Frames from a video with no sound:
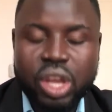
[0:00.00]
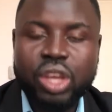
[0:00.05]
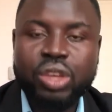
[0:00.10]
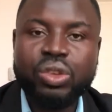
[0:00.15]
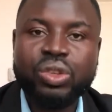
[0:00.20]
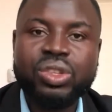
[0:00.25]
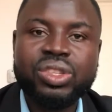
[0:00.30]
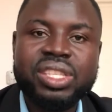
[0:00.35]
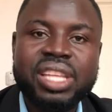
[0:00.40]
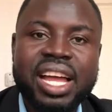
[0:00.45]

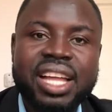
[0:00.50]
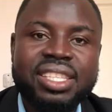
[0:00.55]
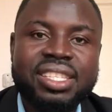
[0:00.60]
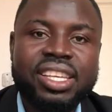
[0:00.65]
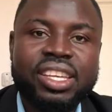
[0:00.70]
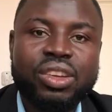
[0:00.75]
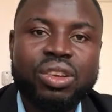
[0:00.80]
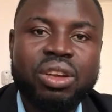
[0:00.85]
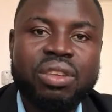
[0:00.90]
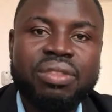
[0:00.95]
You should start
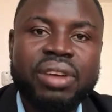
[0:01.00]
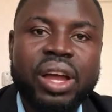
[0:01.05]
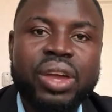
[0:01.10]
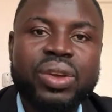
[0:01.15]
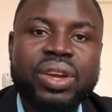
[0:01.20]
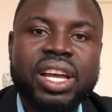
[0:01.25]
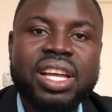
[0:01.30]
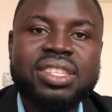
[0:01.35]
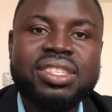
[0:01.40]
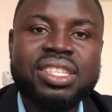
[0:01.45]
thinking of how you
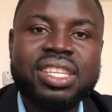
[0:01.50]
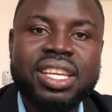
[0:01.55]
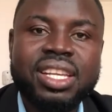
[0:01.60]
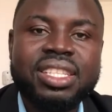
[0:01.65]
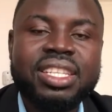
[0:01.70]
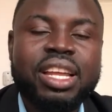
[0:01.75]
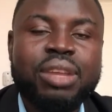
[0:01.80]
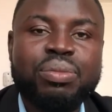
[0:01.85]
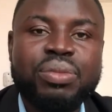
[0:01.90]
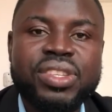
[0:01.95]
can scale
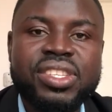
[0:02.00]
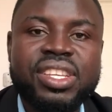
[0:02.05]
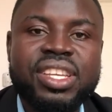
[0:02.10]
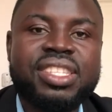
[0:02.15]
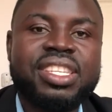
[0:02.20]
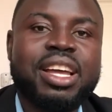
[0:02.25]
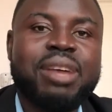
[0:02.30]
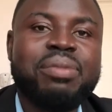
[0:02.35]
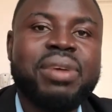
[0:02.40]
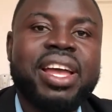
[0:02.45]
that
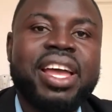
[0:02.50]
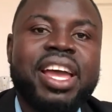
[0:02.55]
business up.